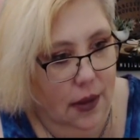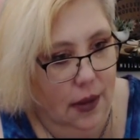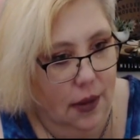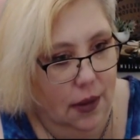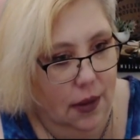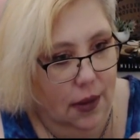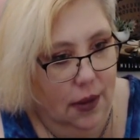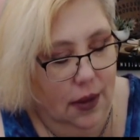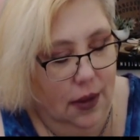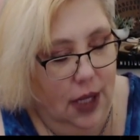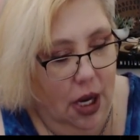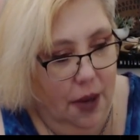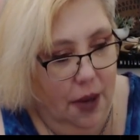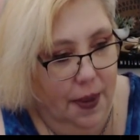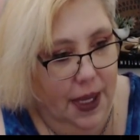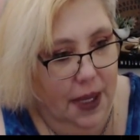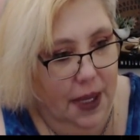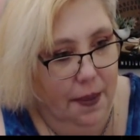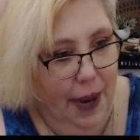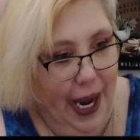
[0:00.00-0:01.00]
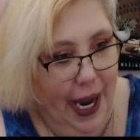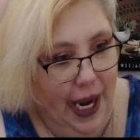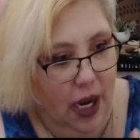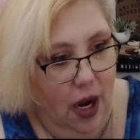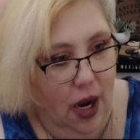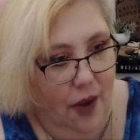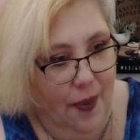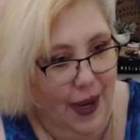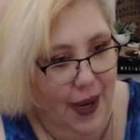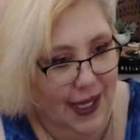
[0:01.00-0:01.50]
they're being paid
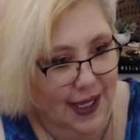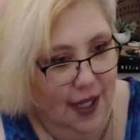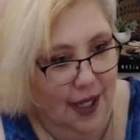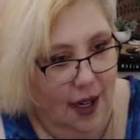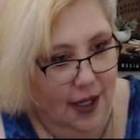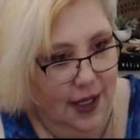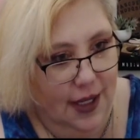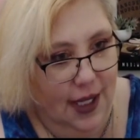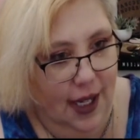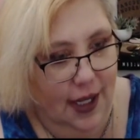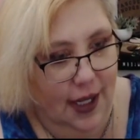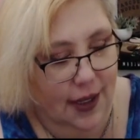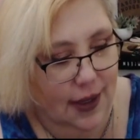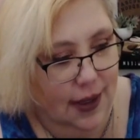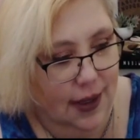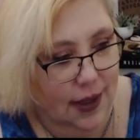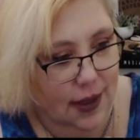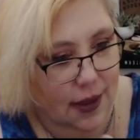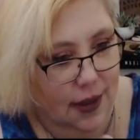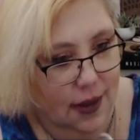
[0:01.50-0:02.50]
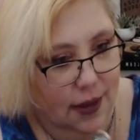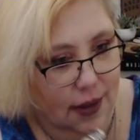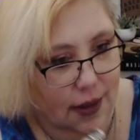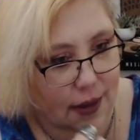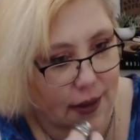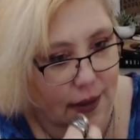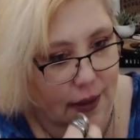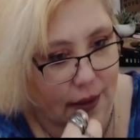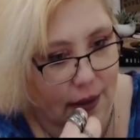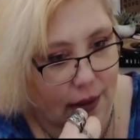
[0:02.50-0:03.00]
off by Sasaengs.
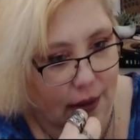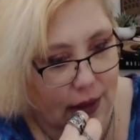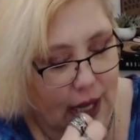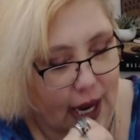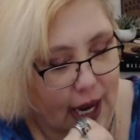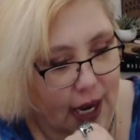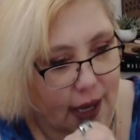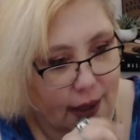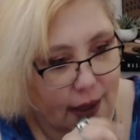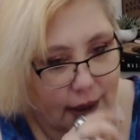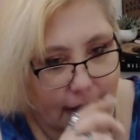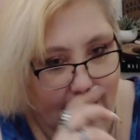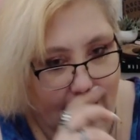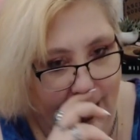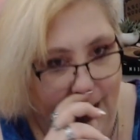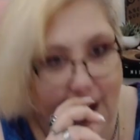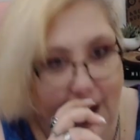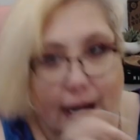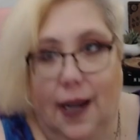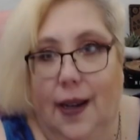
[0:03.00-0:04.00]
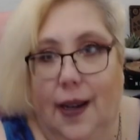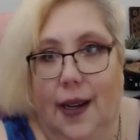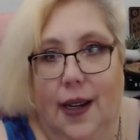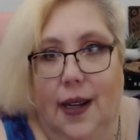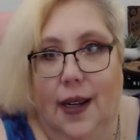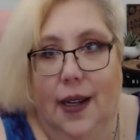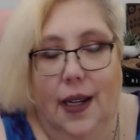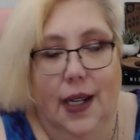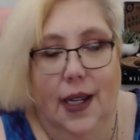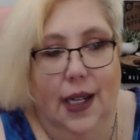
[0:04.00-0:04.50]
And
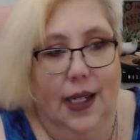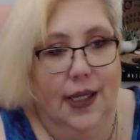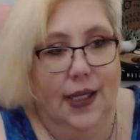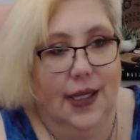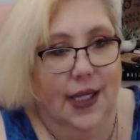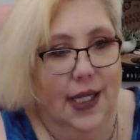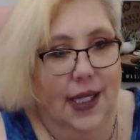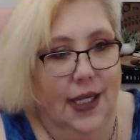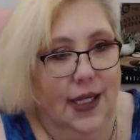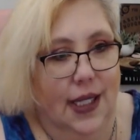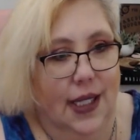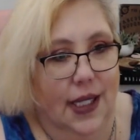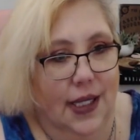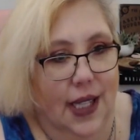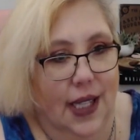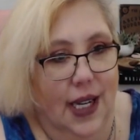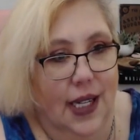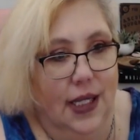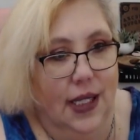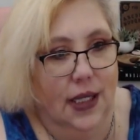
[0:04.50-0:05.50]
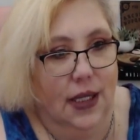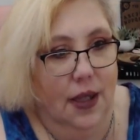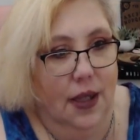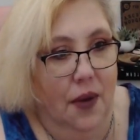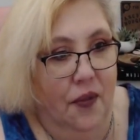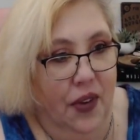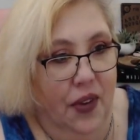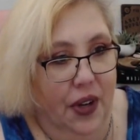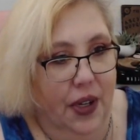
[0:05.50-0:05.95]
he sees this, and it's very